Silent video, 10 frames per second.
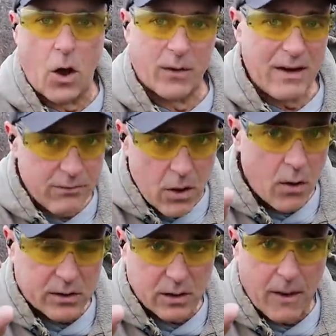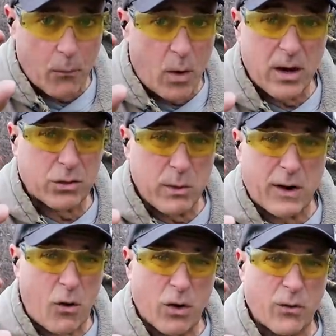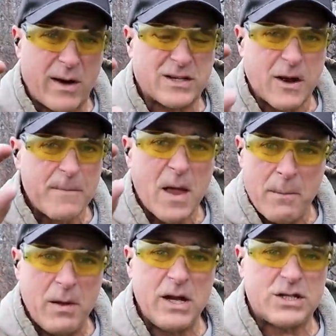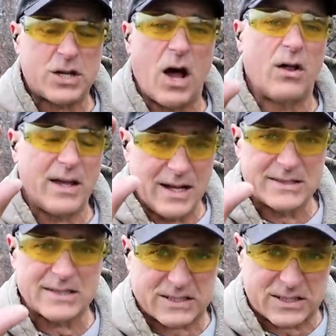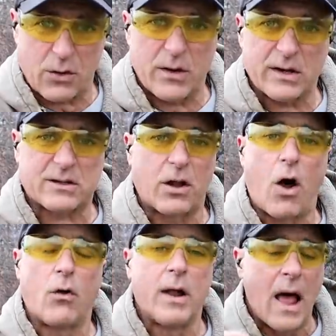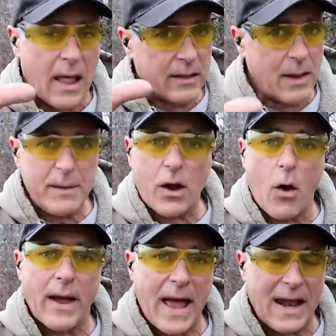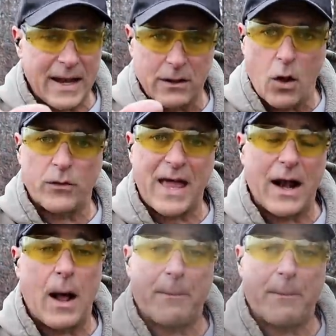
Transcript: load. Even though it's a one and three quarter inch mini shell, it a serious load. Let me go ahead and load that